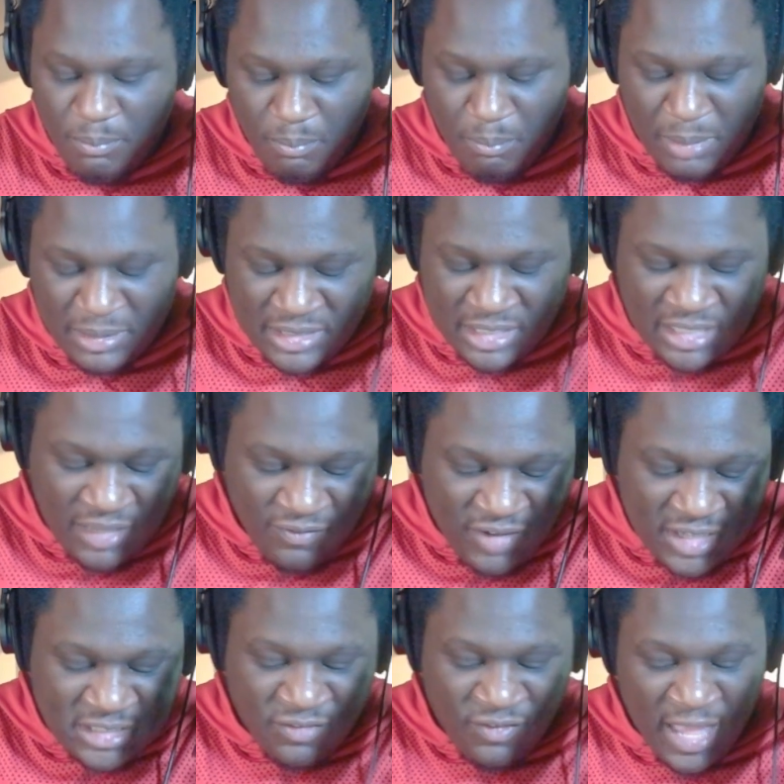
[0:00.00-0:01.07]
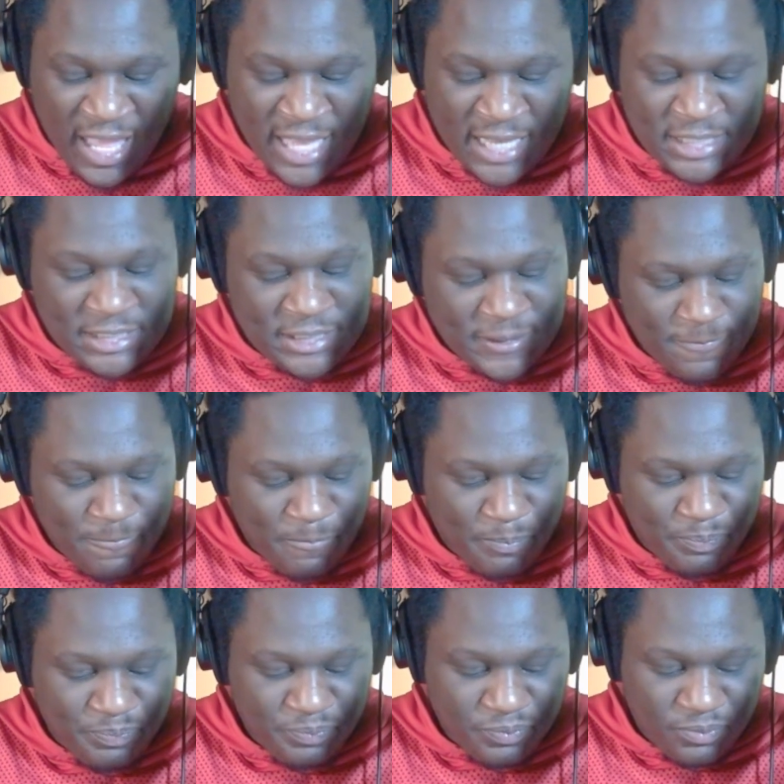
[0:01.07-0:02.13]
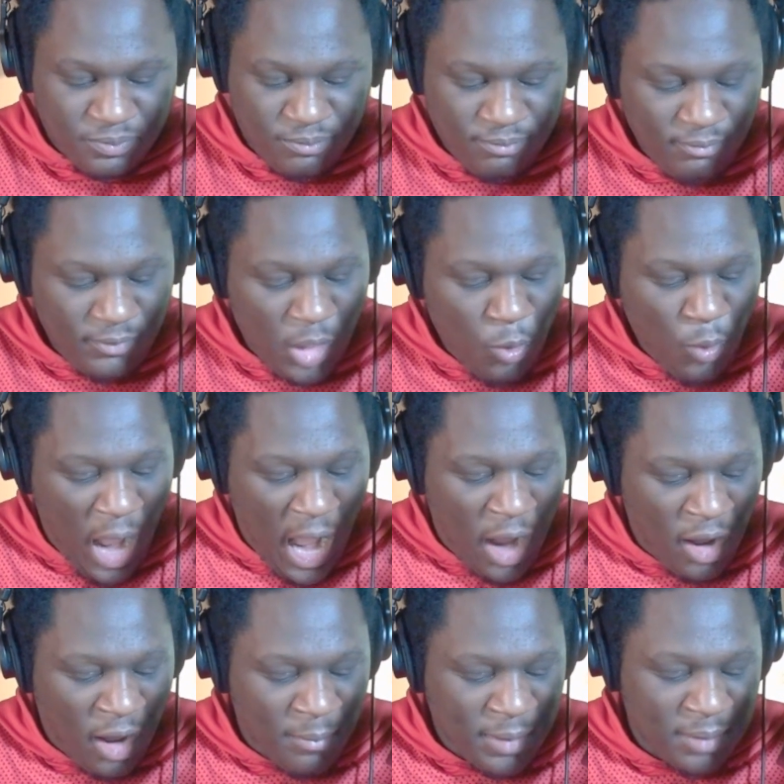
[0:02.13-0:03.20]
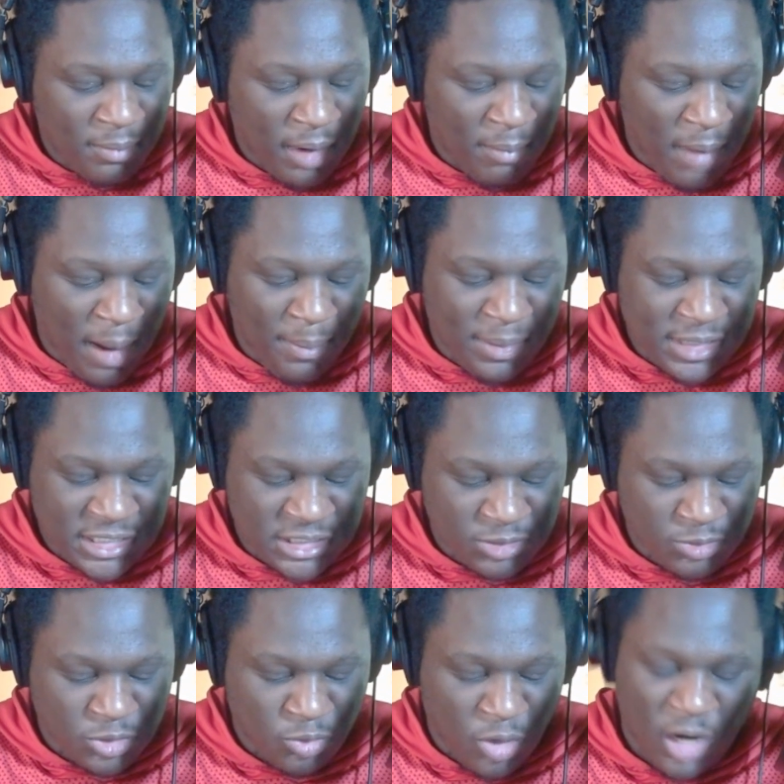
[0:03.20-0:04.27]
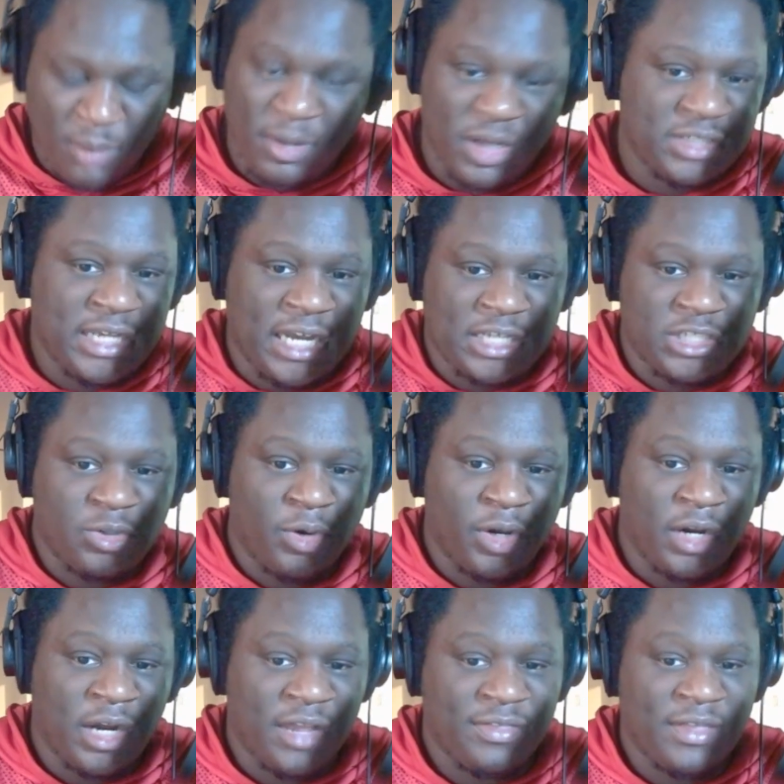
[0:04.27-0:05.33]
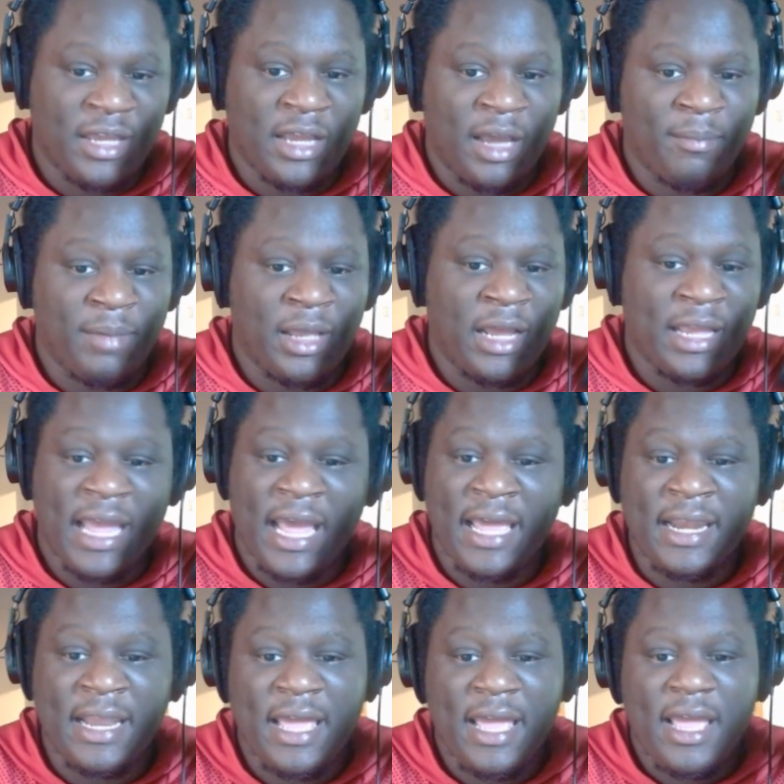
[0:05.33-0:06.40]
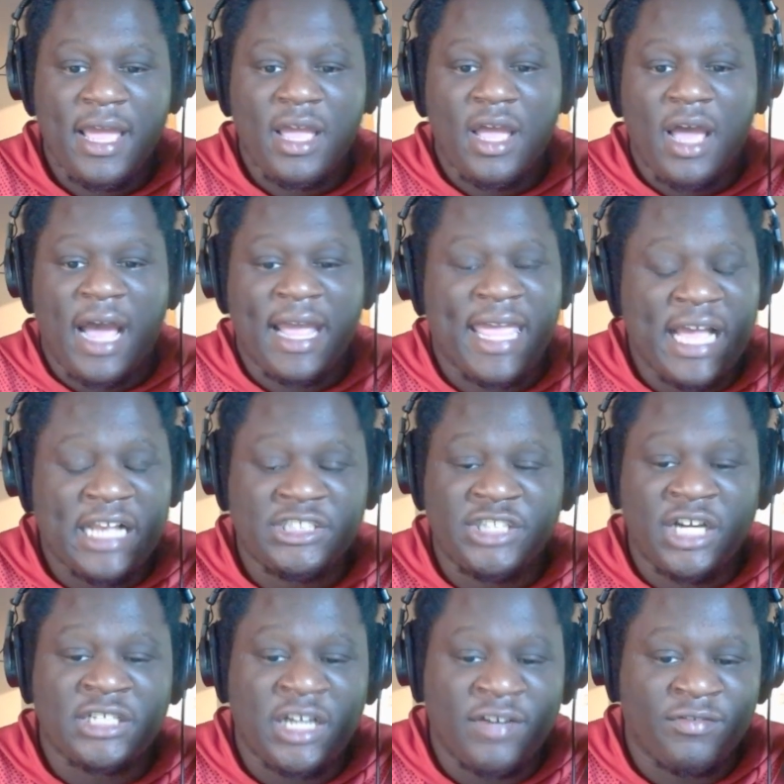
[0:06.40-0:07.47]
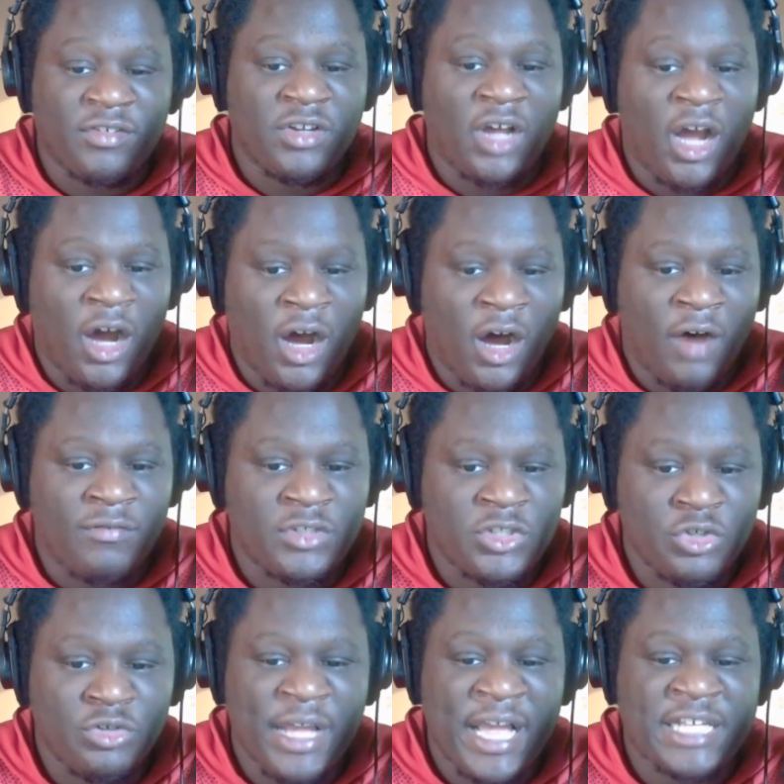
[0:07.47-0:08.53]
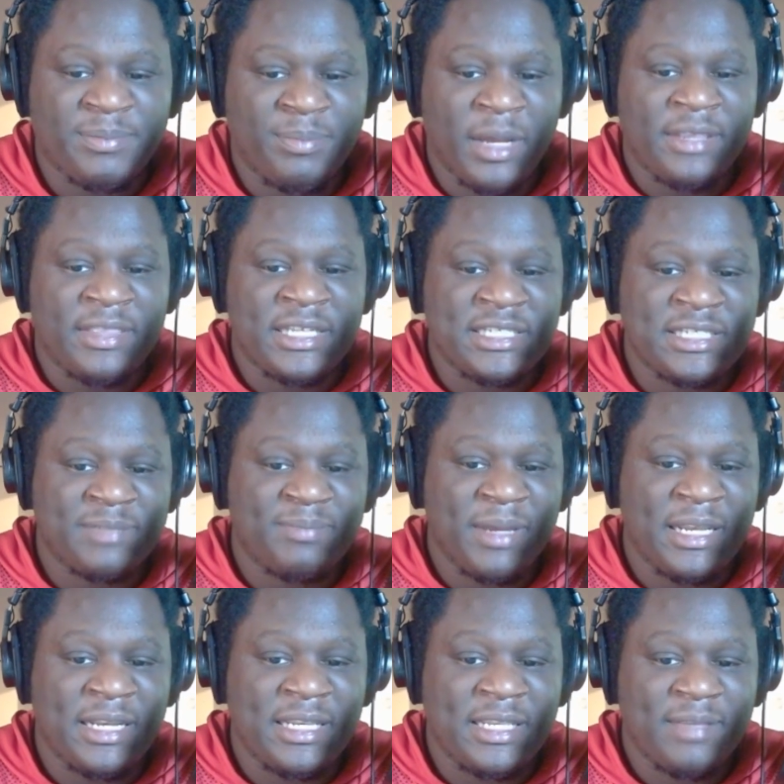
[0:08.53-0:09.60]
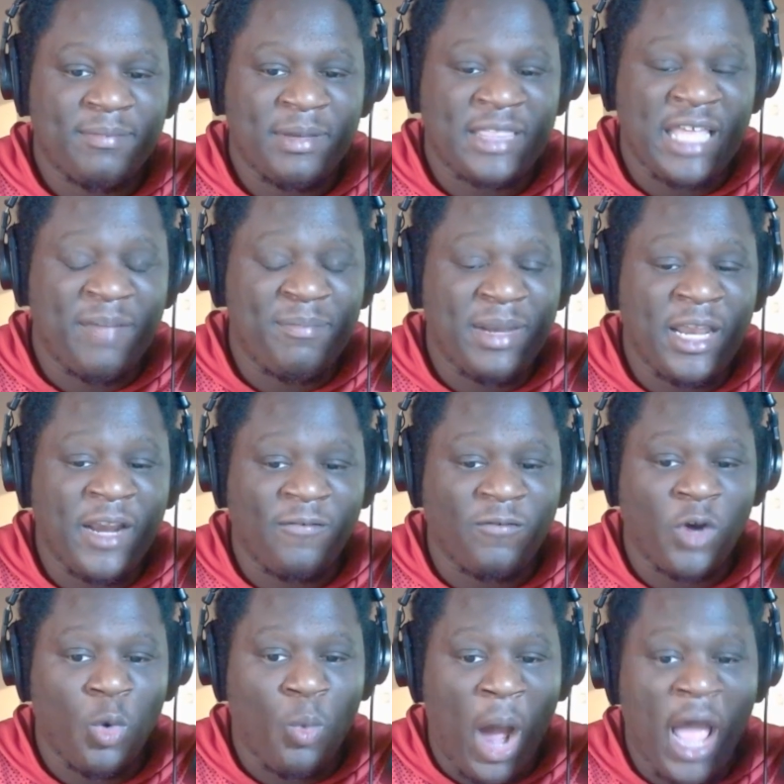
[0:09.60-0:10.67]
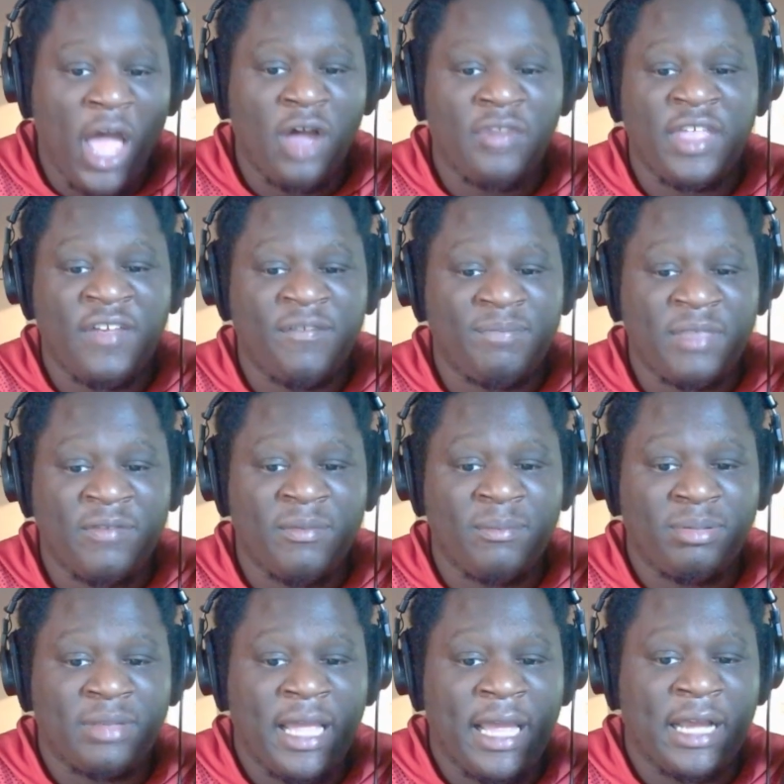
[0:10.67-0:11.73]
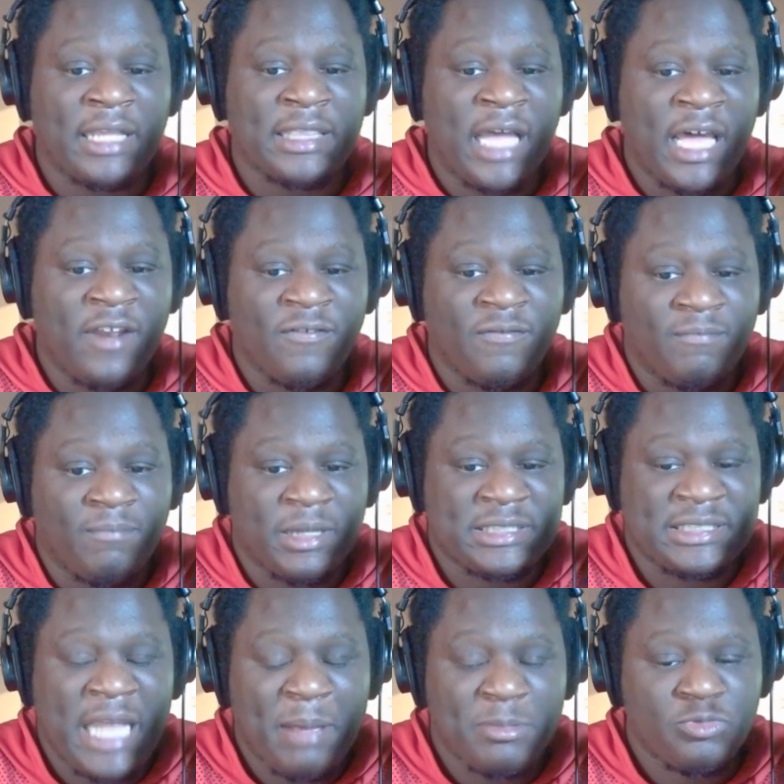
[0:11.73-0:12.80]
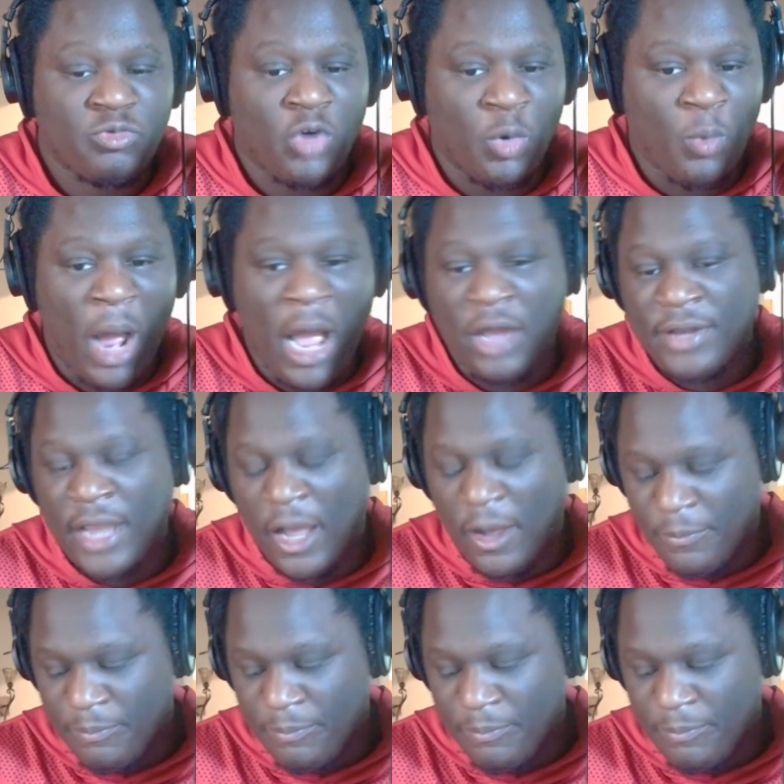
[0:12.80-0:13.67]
But the defensive ends. Wow, I mean, my prediction was wrong about Jack Sawyer, I think. I mean, again, I can't judge off 2 games, but they've been here for a while, and they've been playing a lot of snaps for a while now.